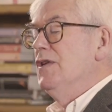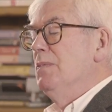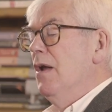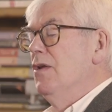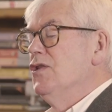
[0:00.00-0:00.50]

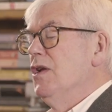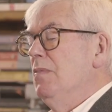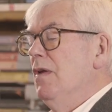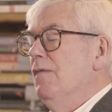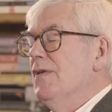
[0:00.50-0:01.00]

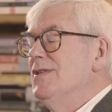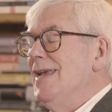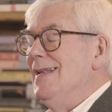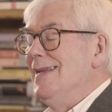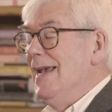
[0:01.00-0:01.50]
responsible for
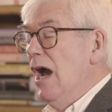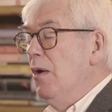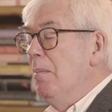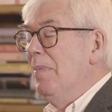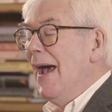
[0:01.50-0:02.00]
setting
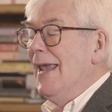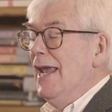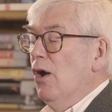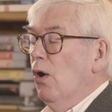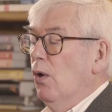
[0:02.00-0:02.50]
out
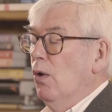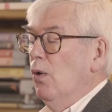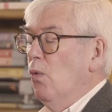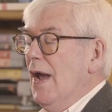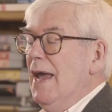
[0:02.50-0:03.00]
Baguio
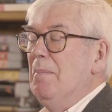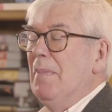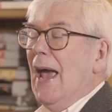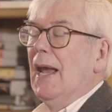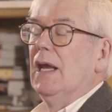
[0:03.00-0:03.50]
way
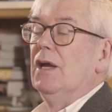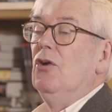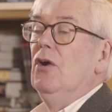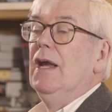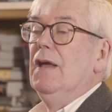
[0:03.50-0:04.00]
back
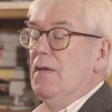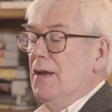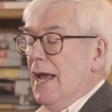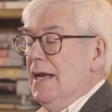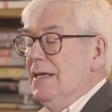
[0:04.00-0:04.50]
in
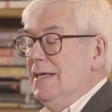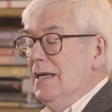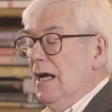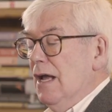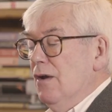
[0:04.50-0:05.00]
the
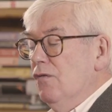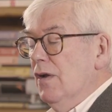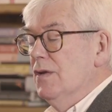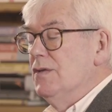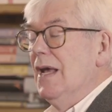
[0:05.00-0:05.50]

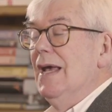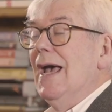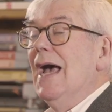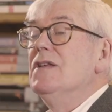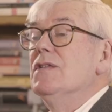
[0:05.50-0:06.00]
1900s
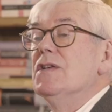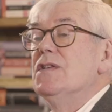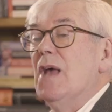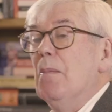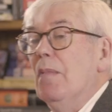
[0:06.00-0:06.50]
as the
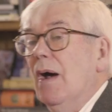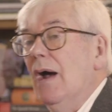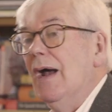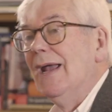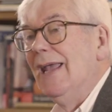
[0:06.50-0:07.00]

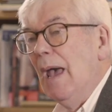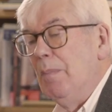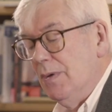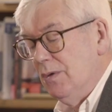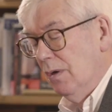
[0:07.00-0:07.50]
summer
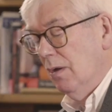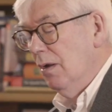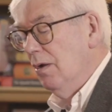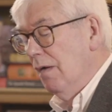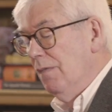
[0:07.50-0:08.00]
capital
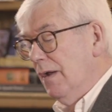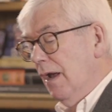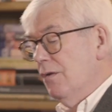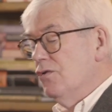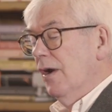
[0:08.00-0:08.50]
of the
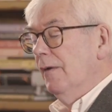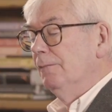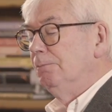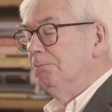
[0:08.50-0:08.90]
country